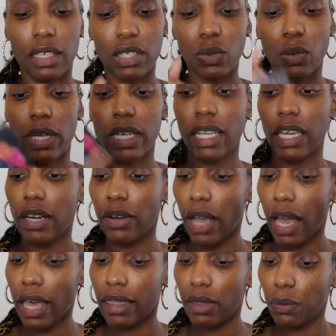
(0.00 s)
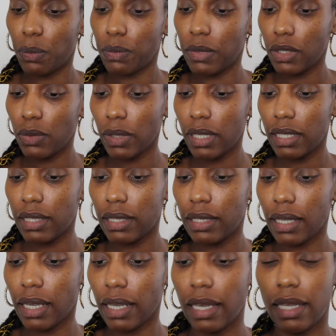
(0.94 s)
one here, and this one is
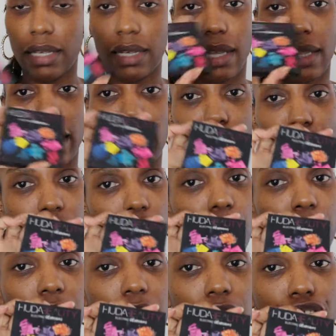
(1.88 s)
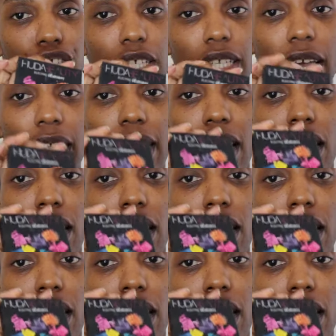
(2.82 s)
in Electric Obsession, and